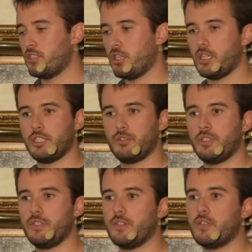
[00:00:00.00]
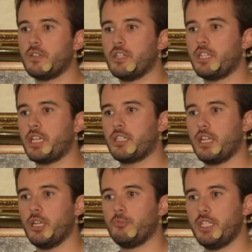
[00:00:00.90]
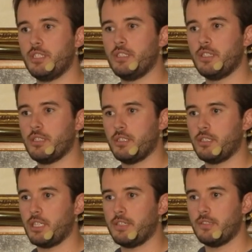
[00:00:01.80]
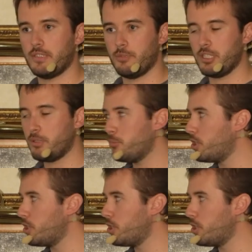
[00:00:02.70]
child entries are not actually updated at the same time.